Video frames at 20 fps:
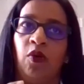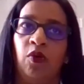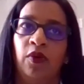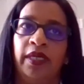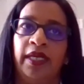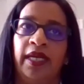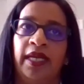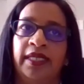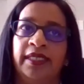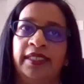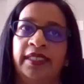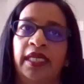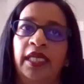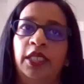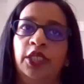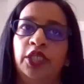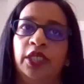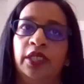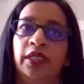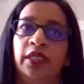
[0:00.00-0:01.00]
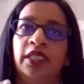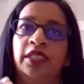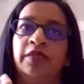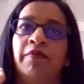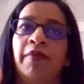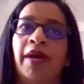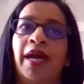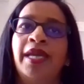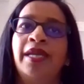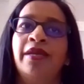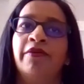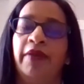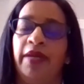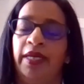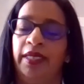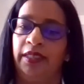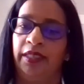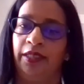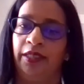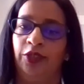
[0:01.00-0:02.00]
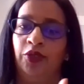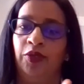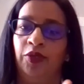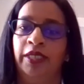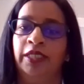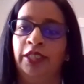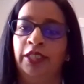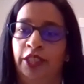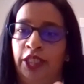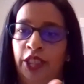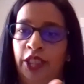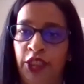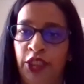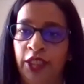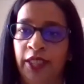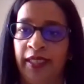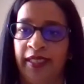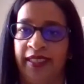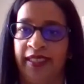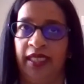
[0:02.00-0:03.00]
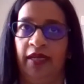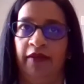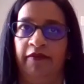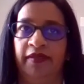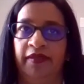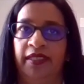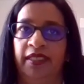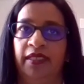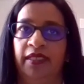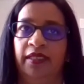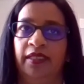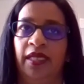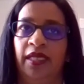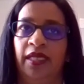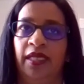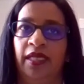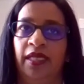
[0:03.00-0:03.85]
organization is migrating to additional services.